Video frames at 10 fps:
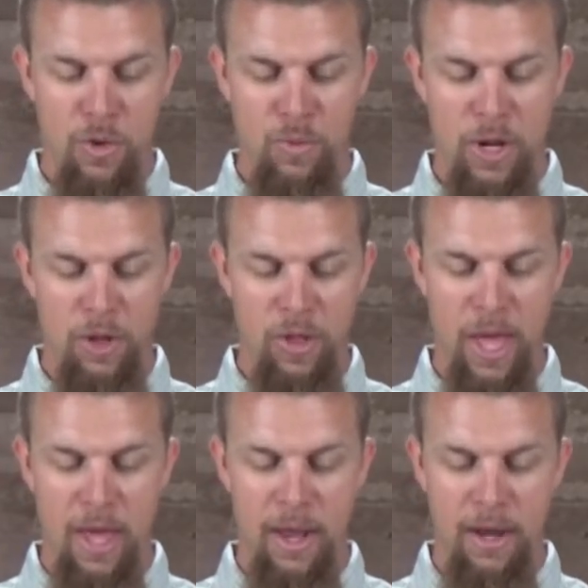reel
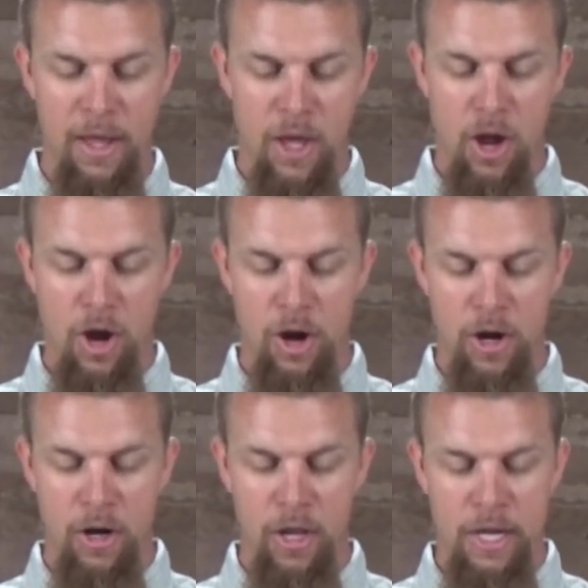and
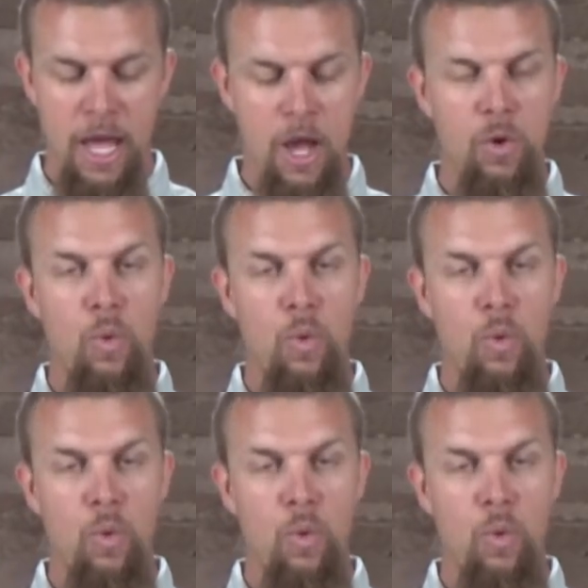are not